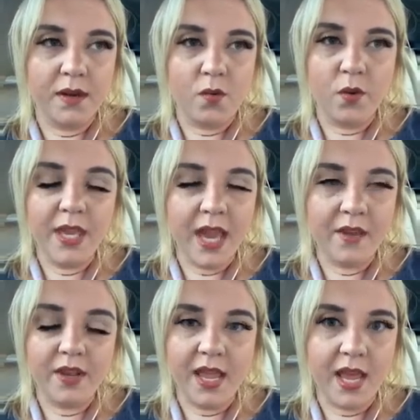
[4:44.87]
we
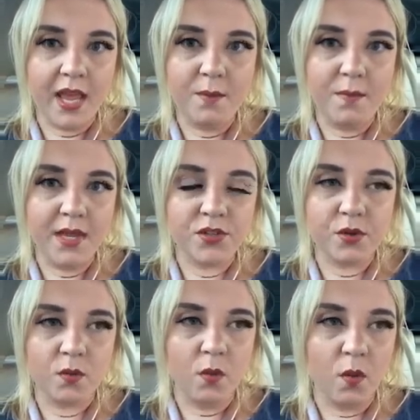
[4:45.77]
haven't had
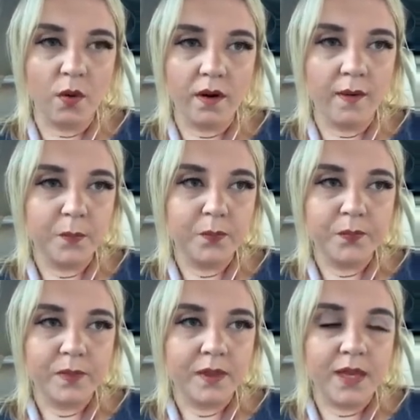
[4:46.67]
major war
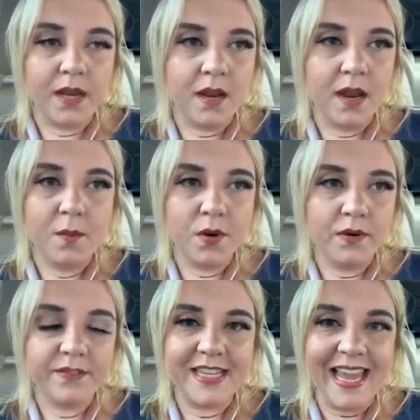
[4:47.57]
in a number
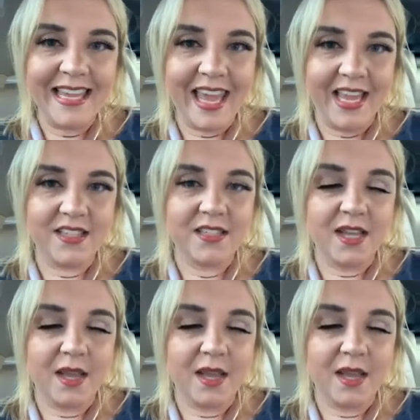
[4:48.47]
of decades.